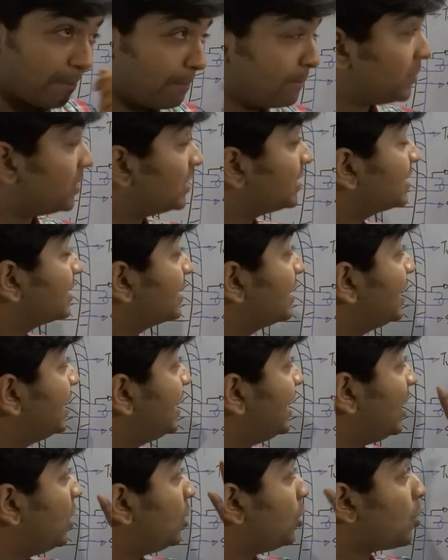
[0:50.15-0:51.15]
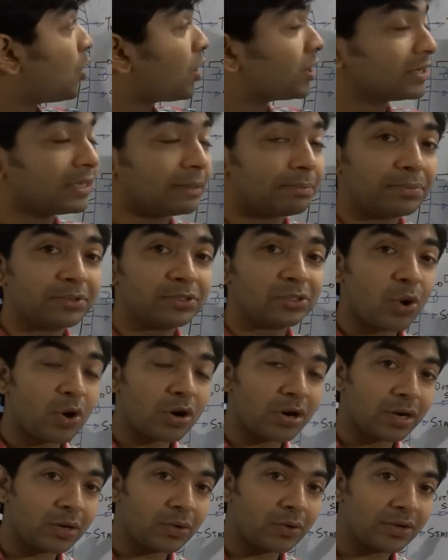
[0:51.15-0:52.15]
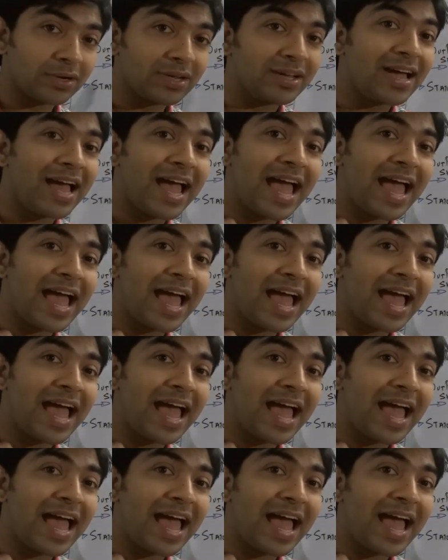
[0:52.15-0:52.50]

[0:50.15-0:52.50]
but a locked up torque converter